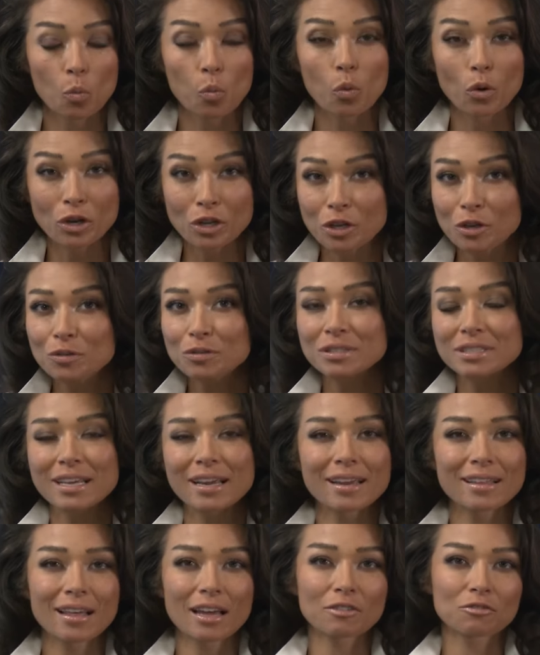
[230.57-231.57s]
would you
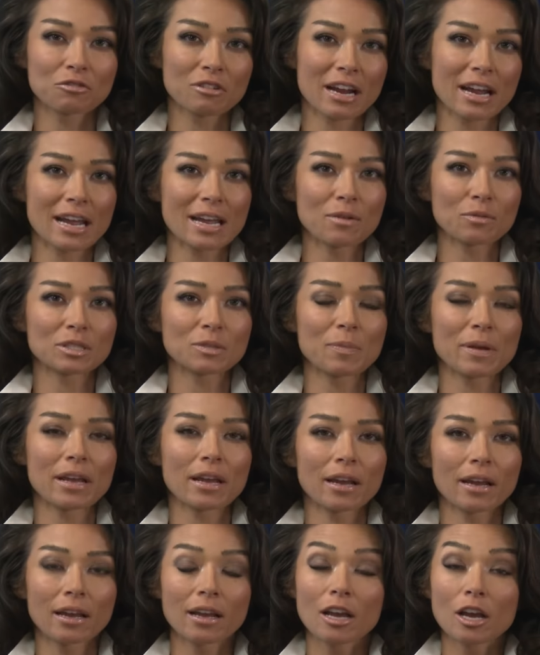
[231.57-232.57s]
say that Wray was
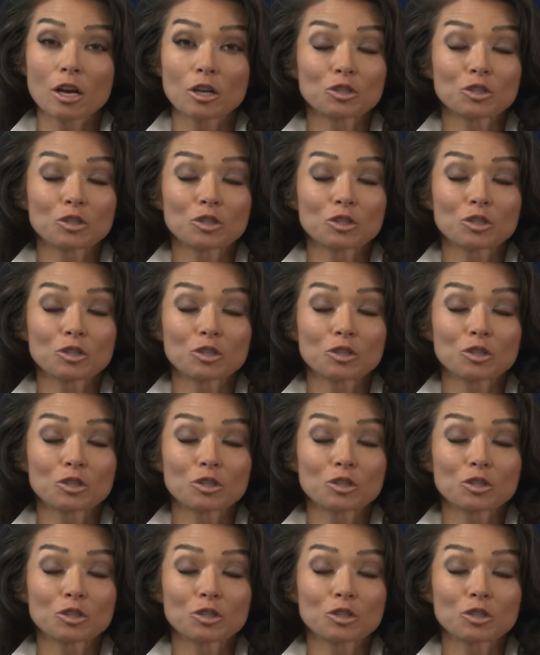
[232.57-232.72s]
being